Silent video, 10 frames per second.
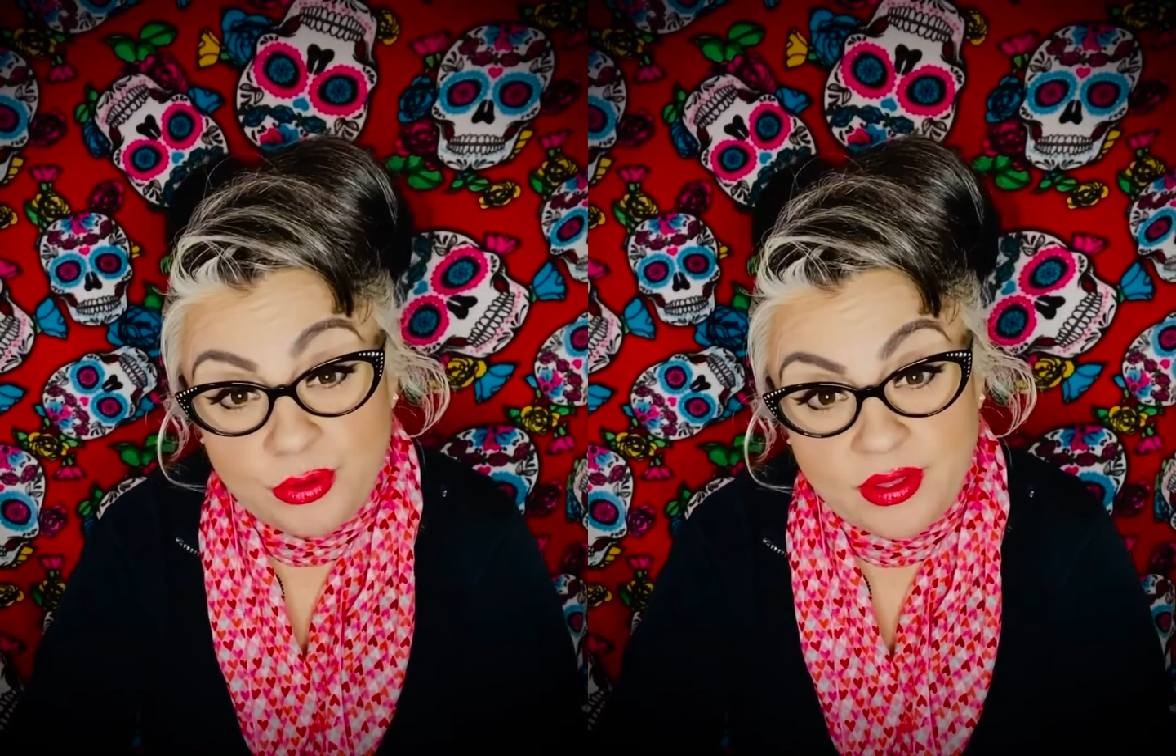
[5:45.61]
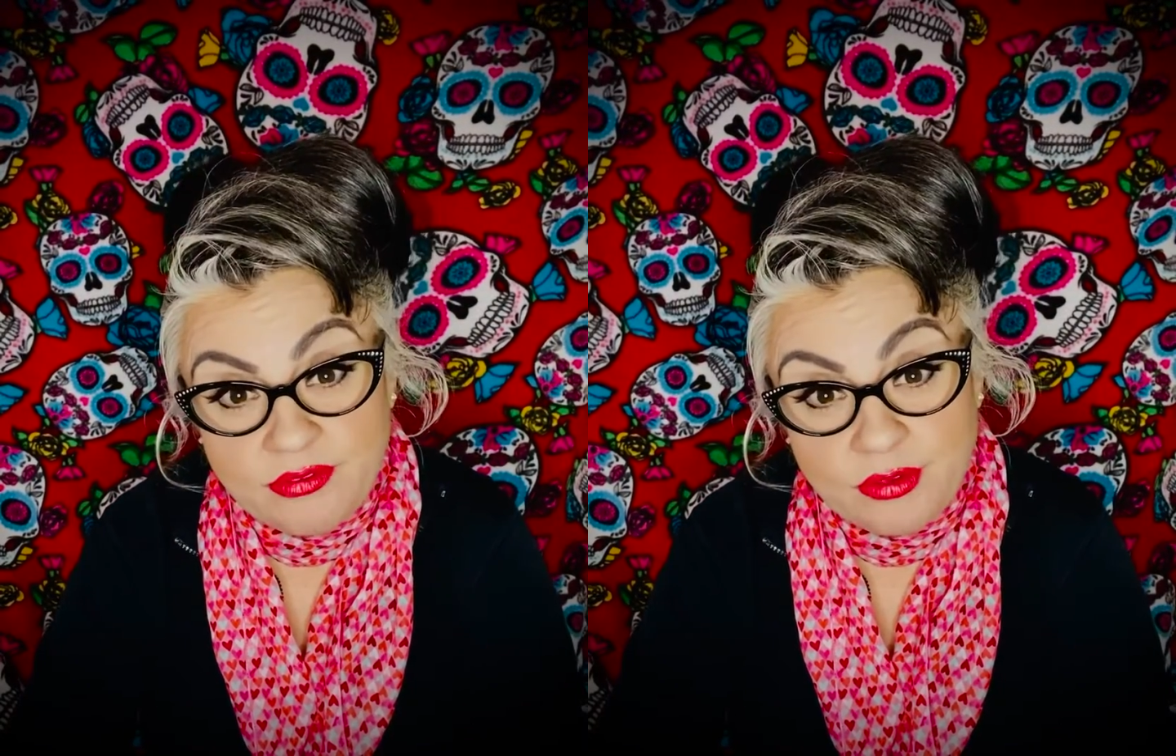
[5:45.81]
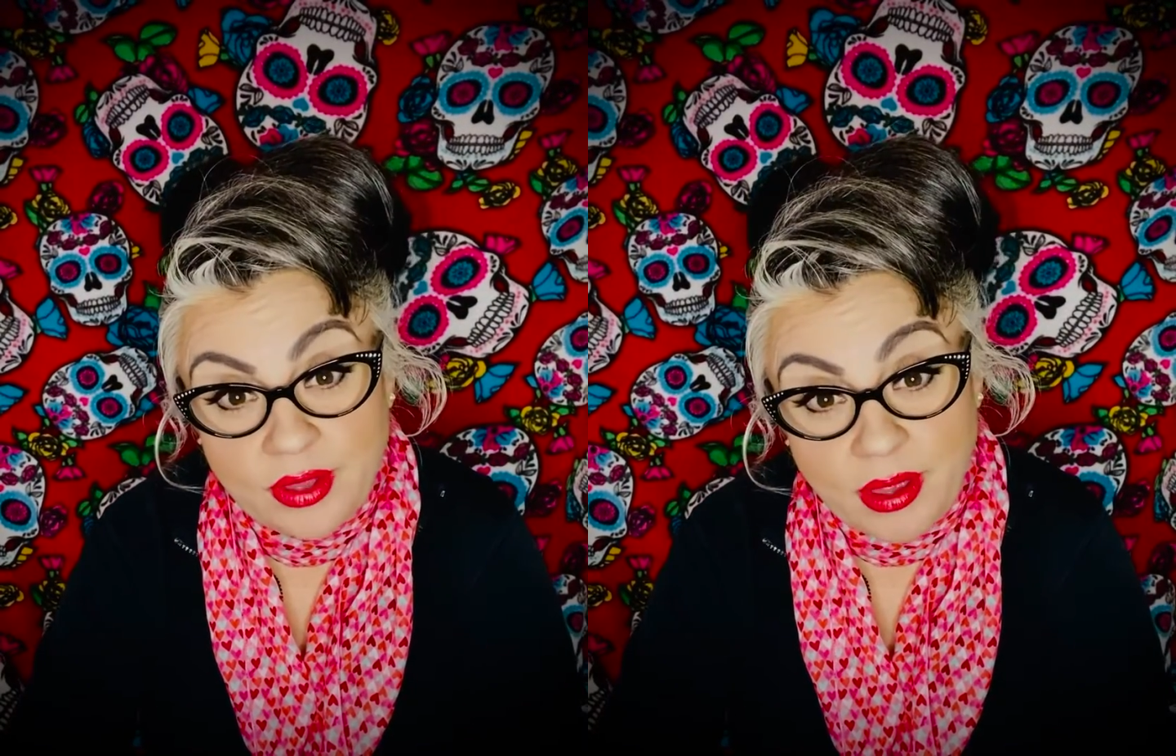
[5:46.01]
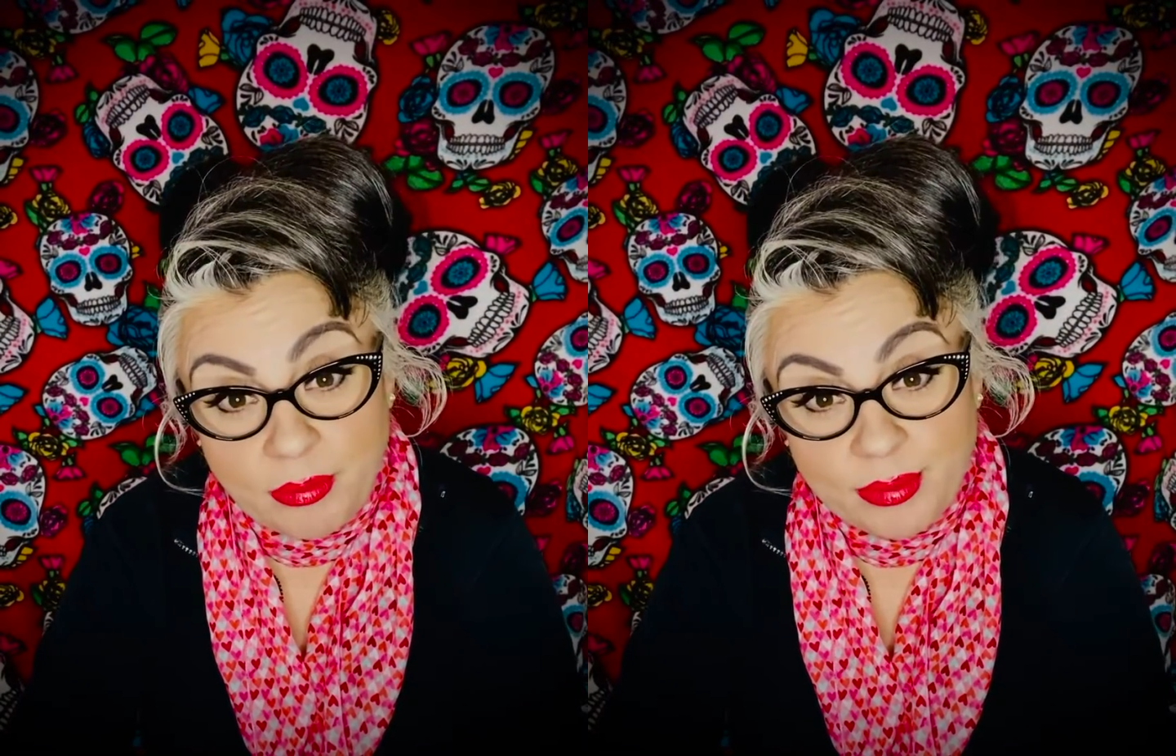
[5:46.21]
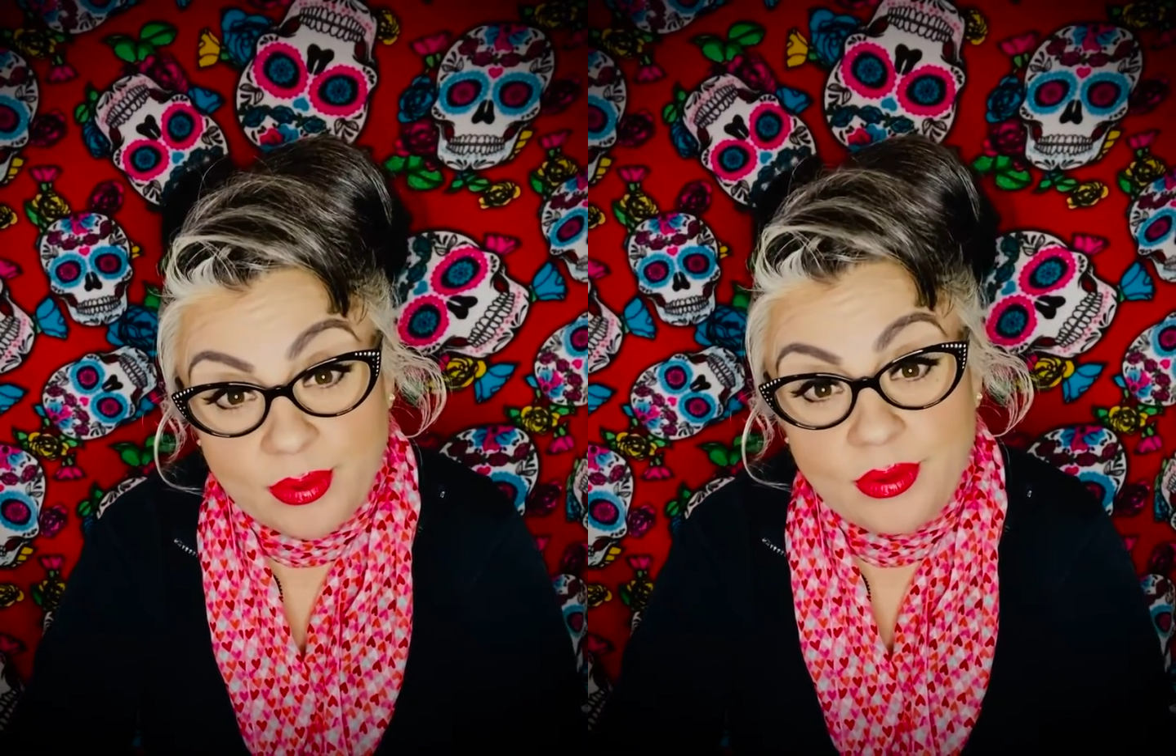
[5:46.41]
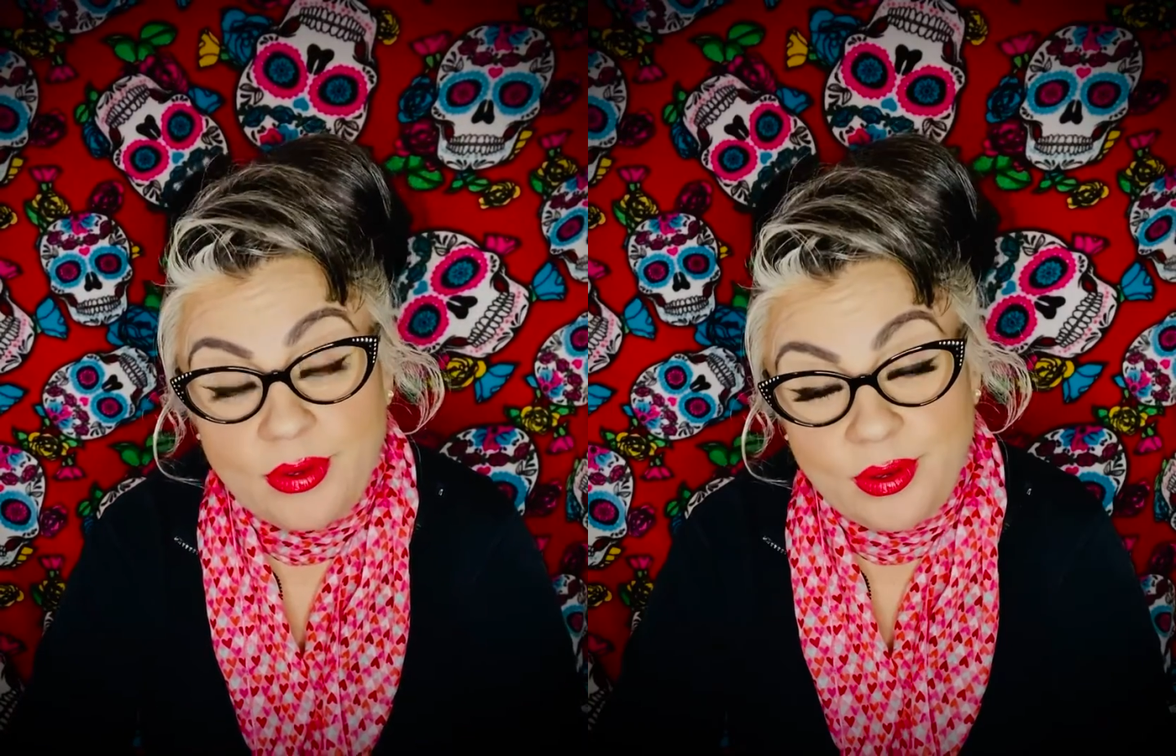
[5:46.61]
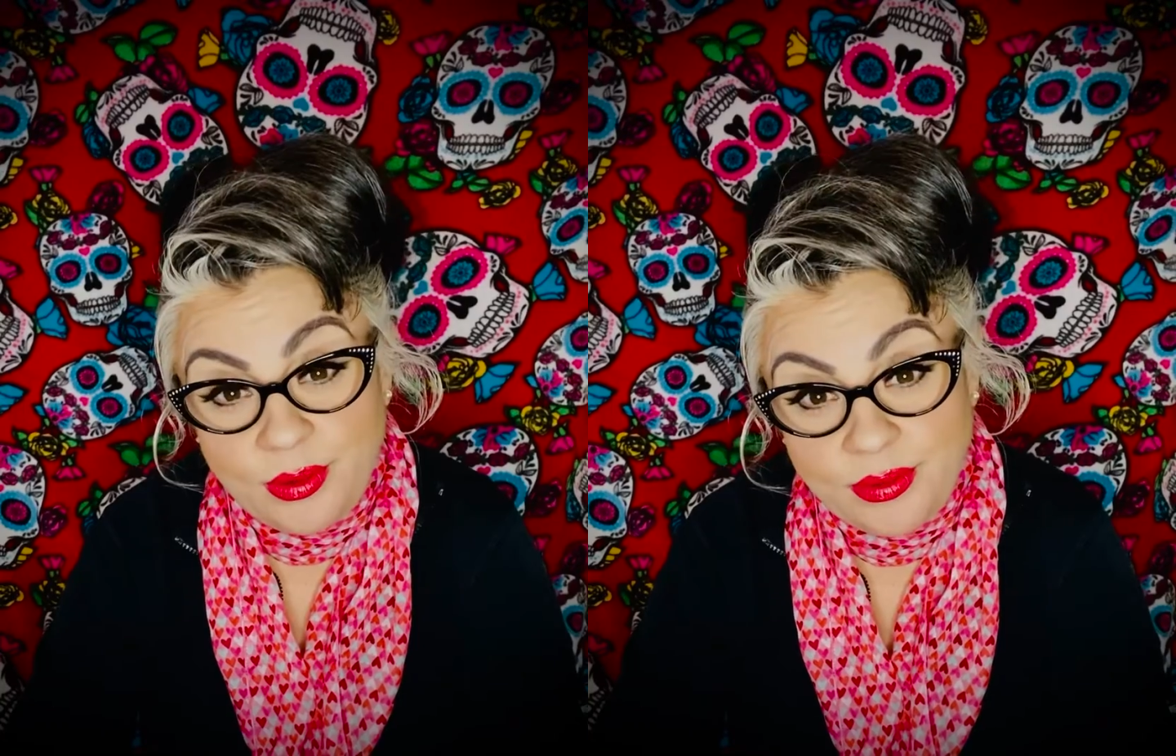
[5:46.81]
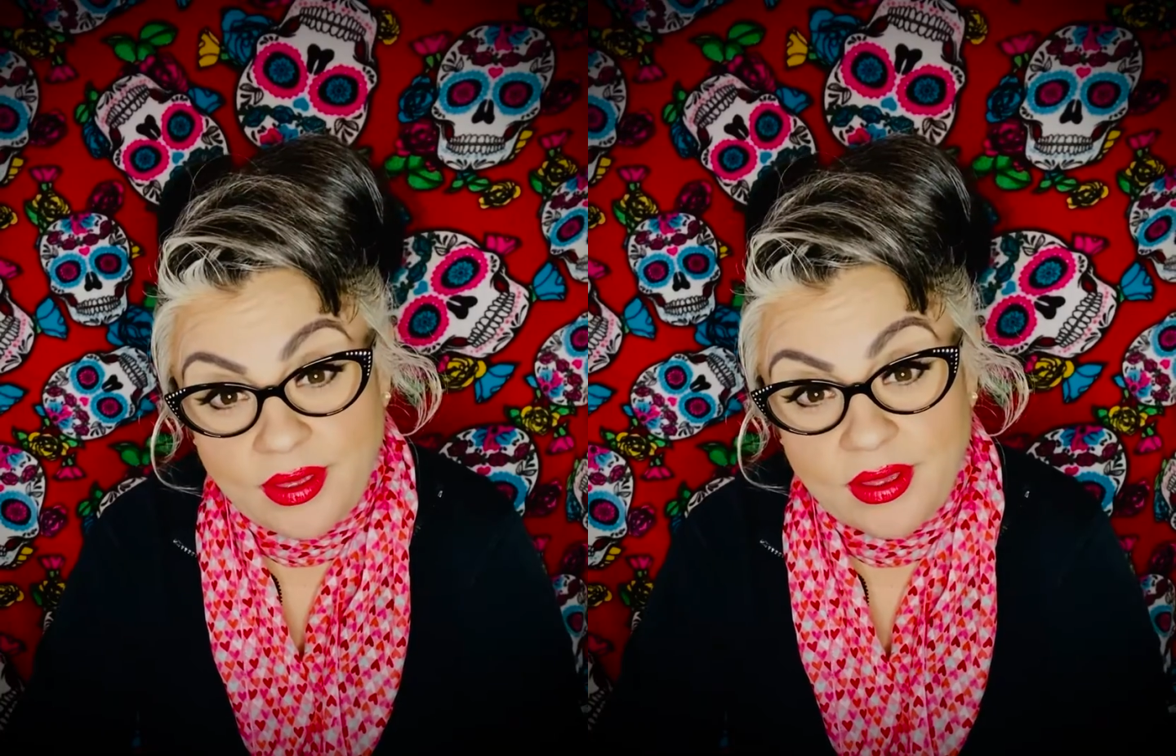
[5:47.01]
level up. Know
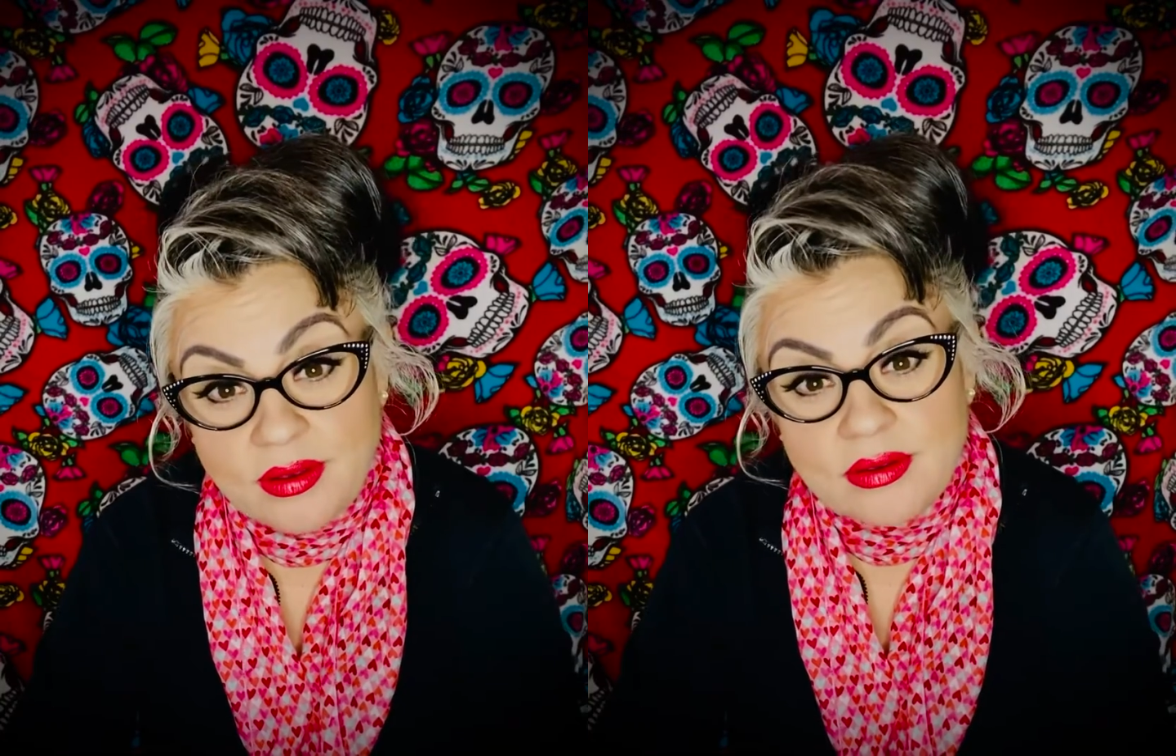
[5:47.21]
that.